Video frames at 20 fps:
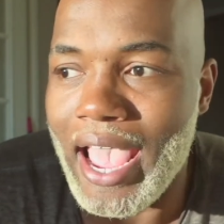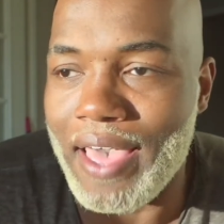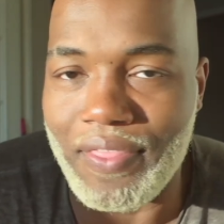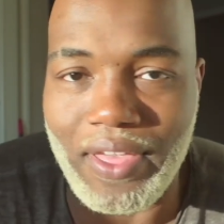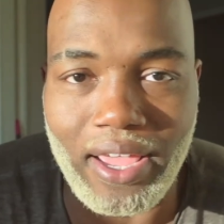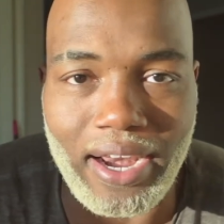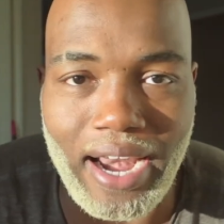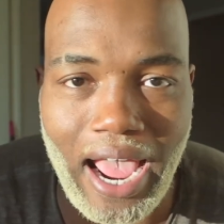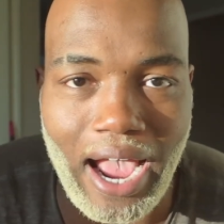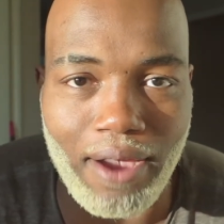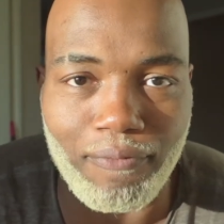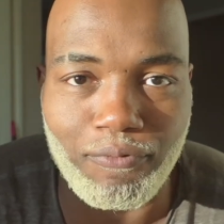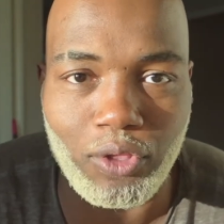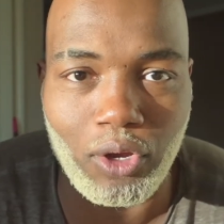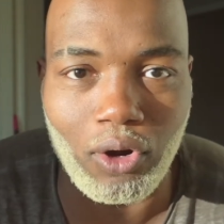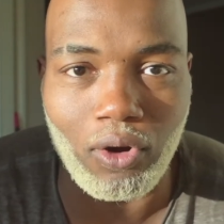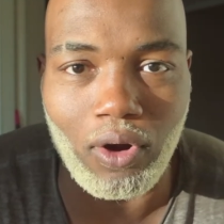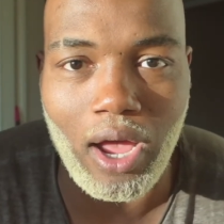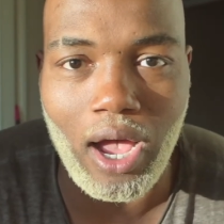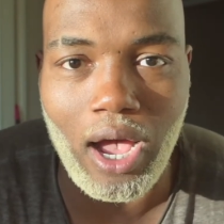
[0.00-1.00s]
And then
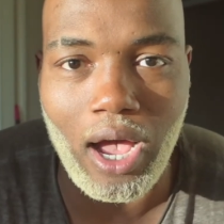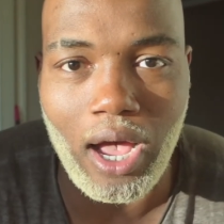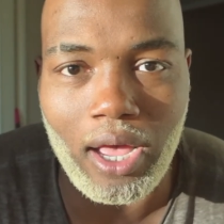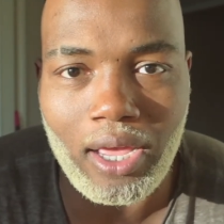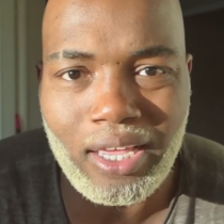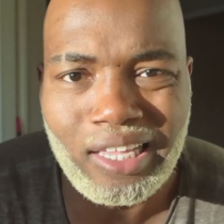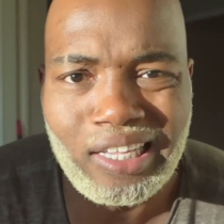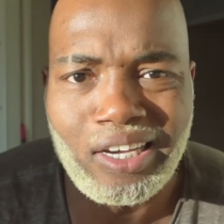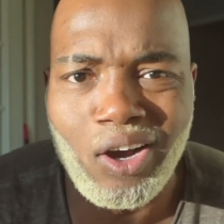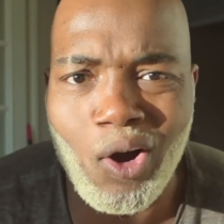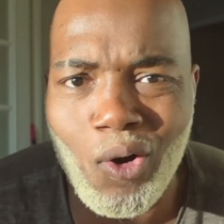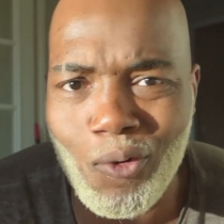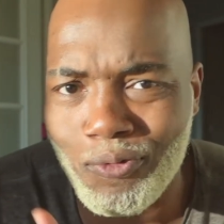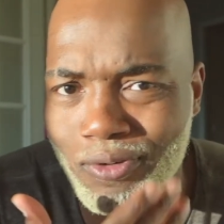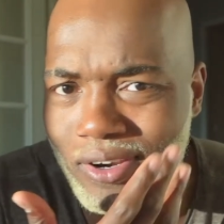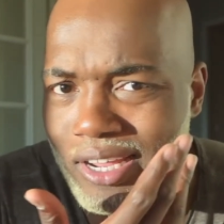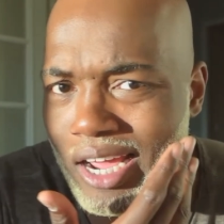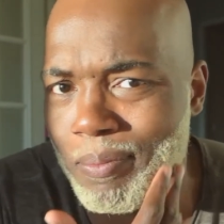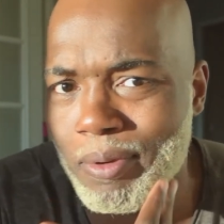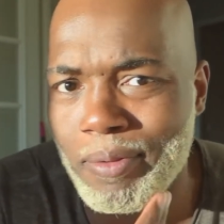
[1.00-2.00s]
after, uh,
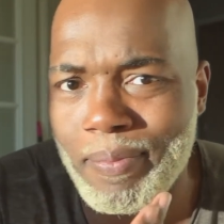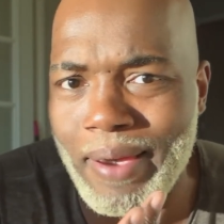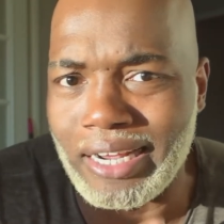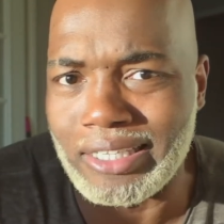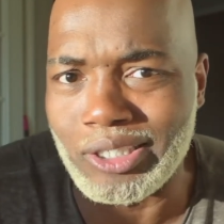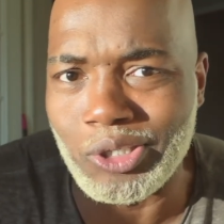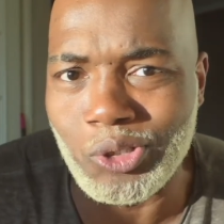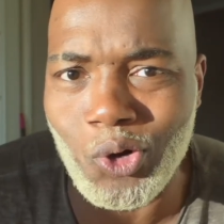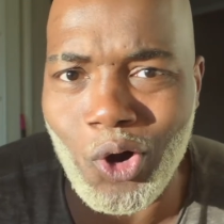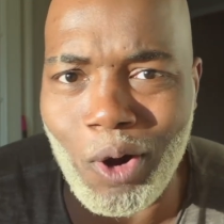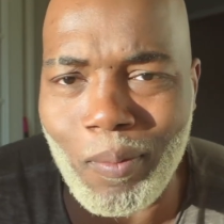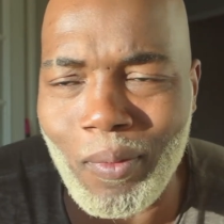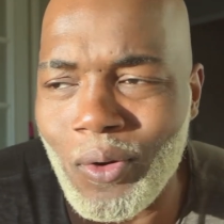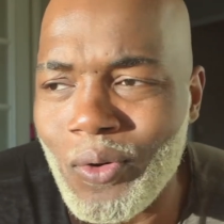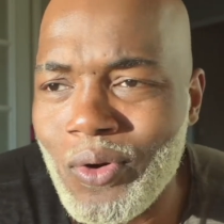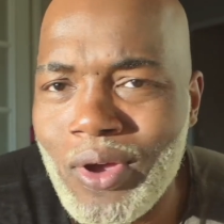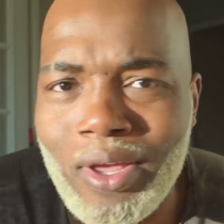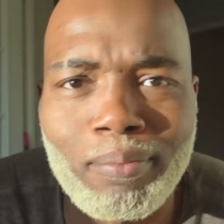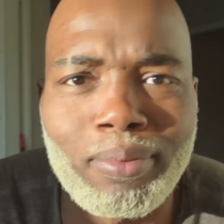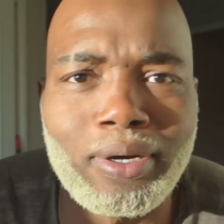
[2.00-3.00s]
hopefully I'll be back to
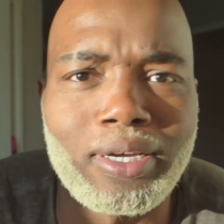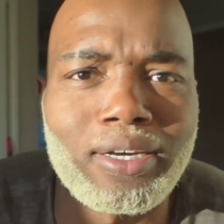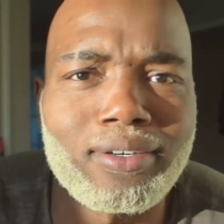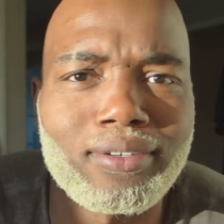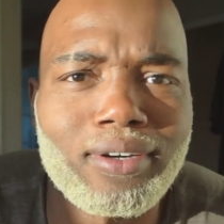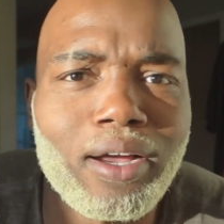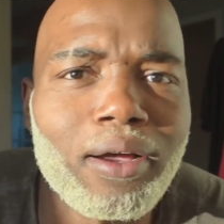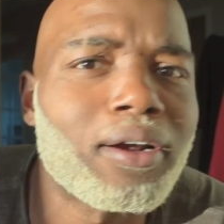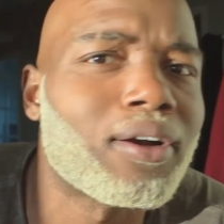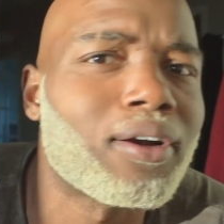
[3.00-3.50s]
normal, but I